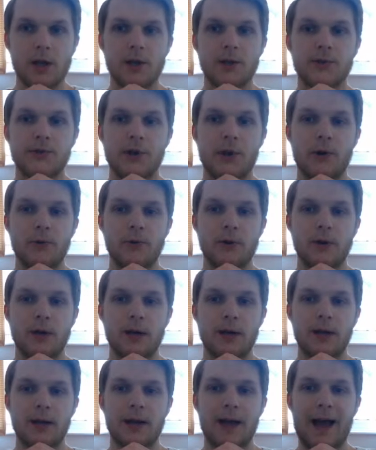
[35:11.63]
So
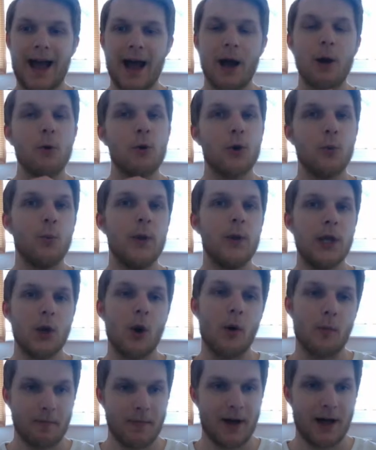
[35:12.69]
how can we
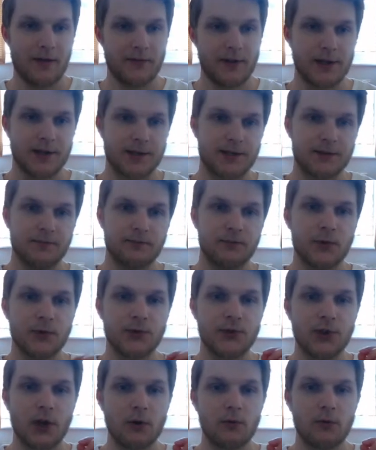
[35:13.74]
combat this?
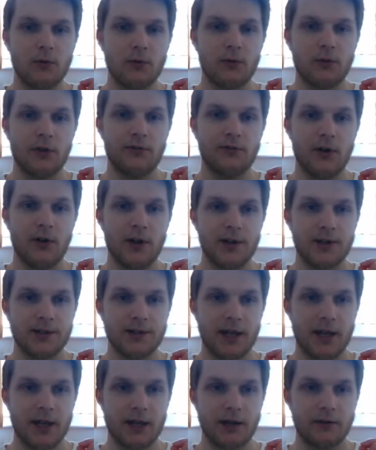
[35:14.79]
So the first
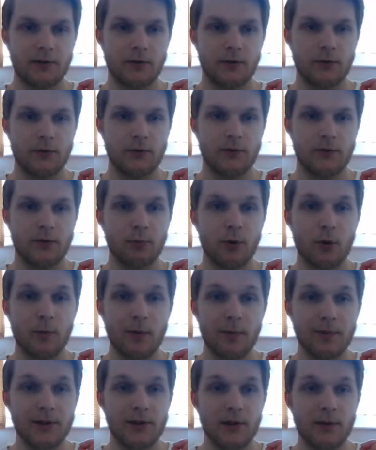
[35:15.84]
thing,
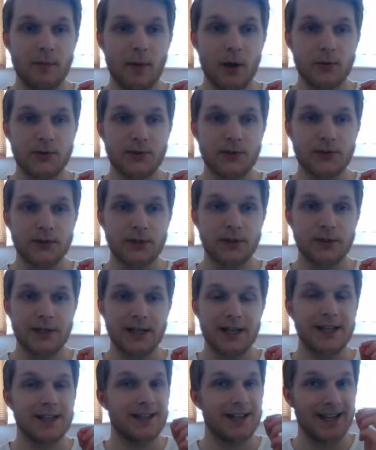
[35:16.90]
probably
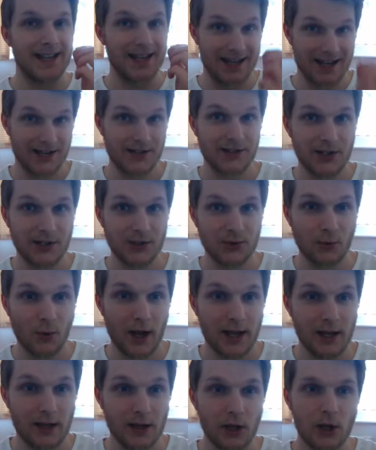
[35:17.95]
the easiest
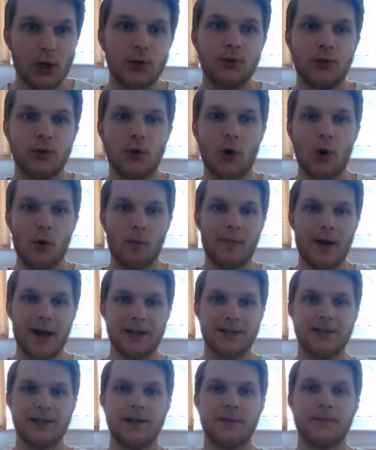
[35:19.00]
way to
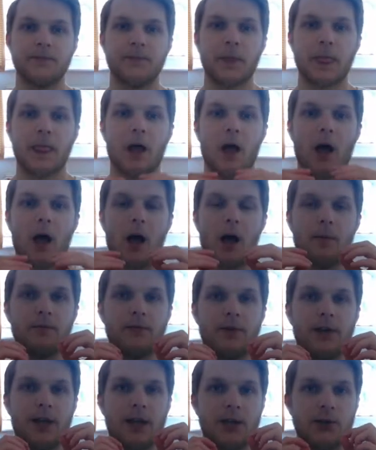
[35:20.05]
combat it
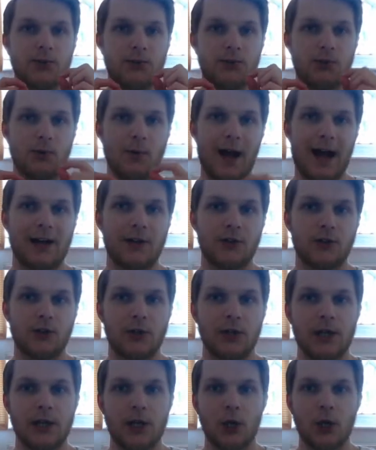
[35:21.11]
is to
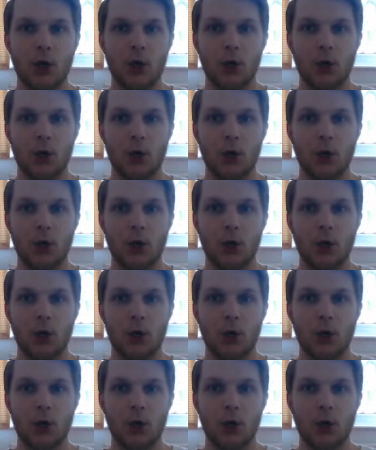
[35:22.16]
actually